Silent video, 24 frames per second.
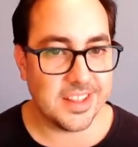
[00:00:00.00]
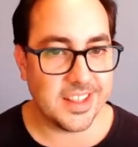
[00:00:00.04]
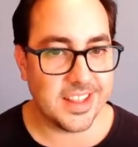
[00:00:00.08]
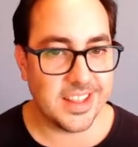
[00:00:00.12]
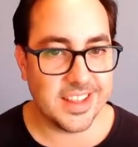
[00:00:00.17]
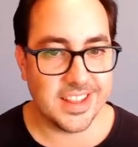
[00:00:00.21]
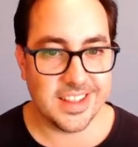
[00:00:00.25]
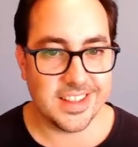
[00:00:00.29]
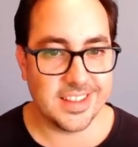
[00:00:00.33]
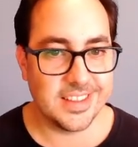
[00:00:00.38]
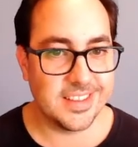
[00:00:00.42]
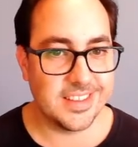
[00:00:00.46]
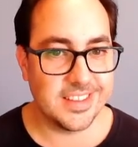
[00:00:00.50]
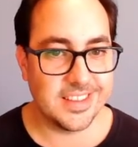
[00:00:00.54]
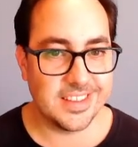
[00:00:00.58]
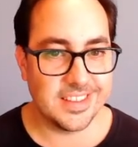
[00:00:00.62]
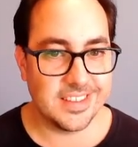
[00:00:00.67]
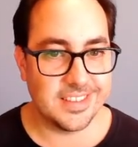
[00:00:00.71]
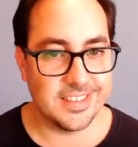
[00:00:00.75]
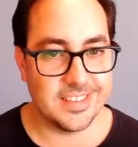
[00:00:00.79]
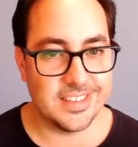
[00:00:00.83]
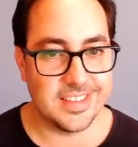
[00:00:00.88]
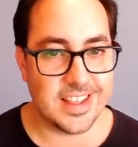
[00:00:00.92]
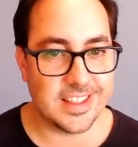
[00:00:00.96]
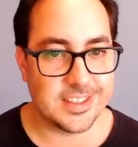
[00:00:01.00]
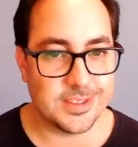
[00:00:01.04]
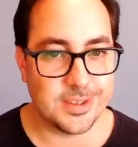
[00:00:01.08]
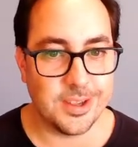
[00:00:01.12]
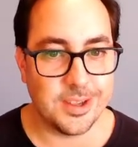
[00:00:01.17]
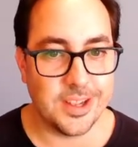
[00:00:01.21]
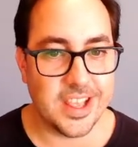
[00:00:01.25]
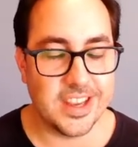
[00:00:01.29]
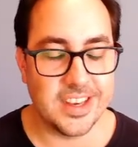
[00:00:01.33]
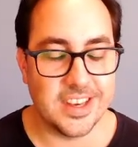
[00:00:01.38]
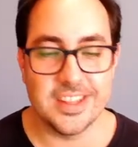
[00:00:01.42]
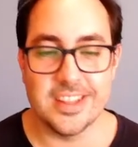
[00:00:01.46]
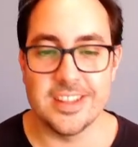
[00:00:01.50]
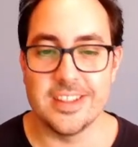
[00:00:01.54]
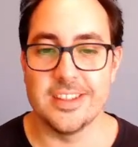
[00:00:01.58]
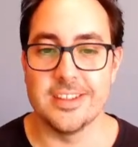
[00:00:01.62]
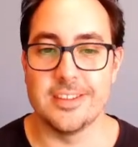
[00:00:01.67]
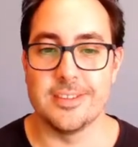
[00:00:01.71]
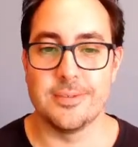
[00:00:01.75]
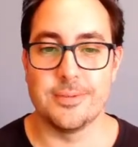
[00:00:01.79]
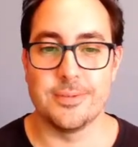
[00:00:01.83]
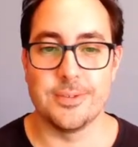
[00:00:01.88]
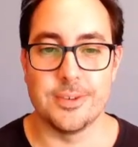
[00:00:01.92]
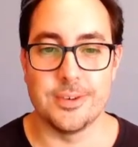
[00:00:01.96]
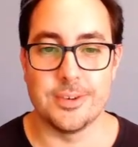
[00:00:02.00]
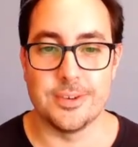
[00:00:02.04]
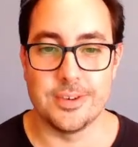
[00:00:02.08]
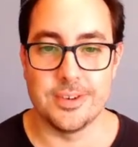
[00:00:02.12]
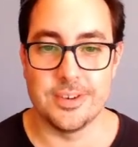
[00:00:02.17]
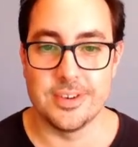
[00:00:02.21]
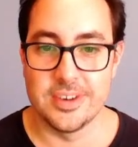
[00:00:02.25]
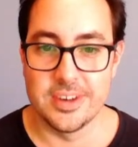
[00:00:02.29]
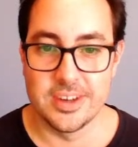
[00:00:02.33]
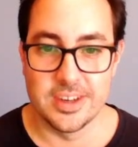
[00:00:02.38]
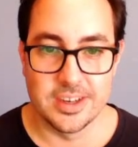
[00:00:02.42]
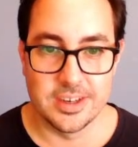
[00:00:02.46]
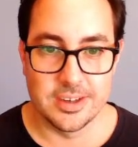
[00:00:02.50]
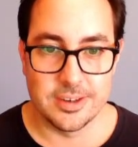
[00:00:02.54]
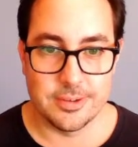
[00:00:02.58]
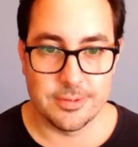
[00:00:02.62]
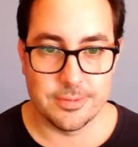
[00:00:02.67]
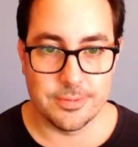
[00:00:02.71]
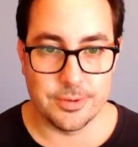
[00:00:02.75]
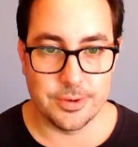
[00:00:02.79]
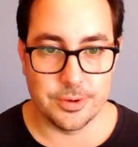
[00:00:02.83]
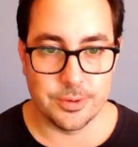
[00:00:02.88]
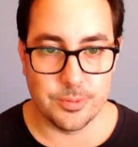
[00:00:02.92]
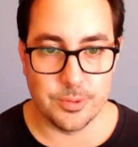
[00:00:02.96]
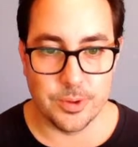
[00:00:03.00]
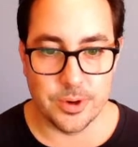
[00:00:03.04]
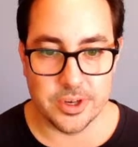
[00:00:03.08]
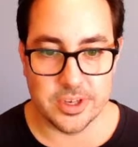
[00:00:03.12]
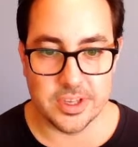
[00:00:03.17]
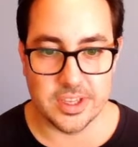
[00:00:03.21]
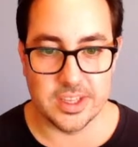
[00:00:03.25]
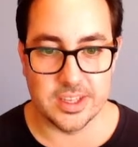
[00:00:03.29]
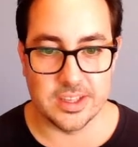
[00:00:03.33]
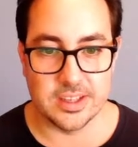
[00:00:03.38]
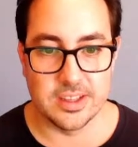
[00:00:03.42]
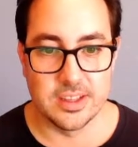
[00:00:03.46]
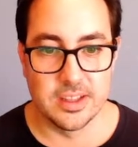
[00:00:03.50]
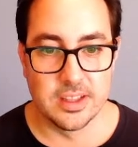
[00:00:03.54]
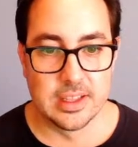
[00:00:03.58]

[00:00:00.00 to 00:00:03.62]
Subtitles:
and that's all I needed for working.